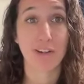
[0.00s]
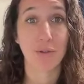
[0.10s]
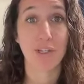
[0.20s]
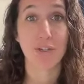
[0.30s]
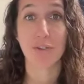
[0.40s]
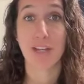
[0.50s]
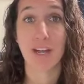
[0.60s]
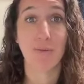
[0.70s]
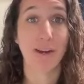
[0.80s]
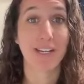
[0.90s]
you can do
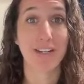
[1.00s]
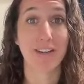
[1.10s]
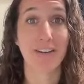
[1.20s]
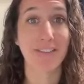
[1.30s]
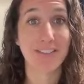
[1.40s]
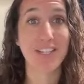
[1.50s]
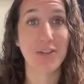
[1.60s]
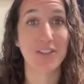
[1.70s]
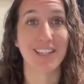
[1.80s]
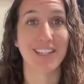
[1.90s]
that right here on
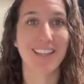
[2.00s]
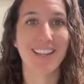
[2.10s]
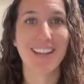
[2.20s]
Seniorly.